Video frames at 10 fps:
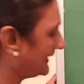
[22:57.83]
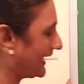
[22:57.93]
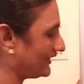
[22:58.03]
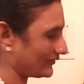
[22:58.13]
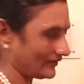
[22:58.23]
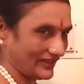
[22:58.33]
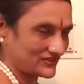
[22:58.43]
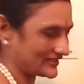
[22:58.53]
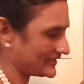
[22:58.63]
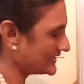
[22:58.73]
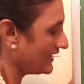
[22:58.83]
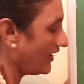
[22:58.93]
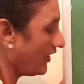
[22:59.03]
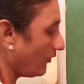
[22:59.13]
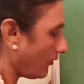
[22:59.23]
calculations,
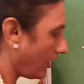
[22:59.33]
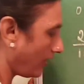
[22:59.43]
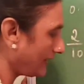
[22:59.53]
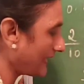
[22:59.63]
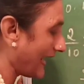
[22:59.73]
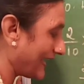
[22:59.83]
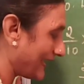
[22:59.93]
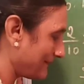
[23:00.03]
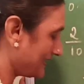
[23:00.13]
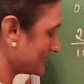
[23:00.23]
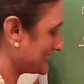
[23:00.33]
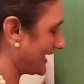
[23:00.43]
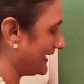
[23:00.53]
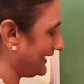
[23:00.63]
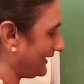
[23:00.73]
what I am
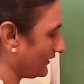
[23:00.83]
deciding,